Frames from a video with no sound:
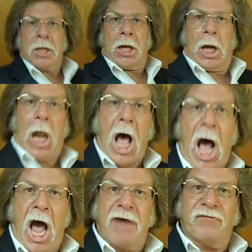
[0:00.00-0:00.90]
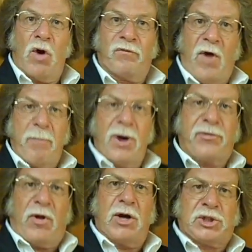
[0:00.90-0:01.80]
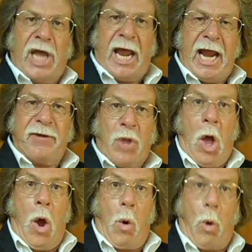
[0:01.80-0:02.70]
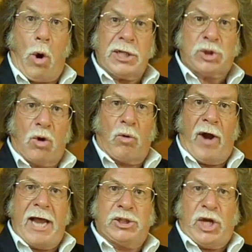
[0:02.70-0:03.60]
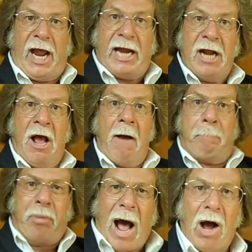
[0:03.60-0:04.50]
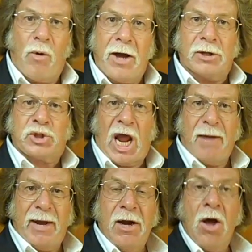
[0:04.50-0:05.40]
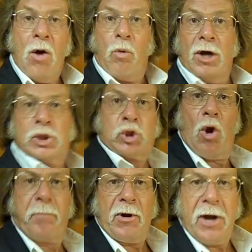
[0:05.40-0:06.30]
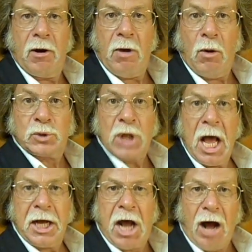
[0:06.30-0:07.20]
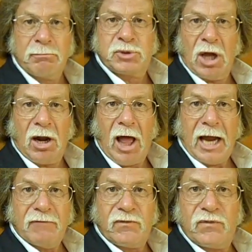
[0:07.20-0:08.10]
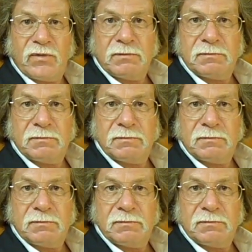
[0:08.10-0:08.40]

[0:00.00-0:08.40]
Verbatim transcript: live November 13th, Wrestle Rage 8. POW Entertainment, where superheroes come to life.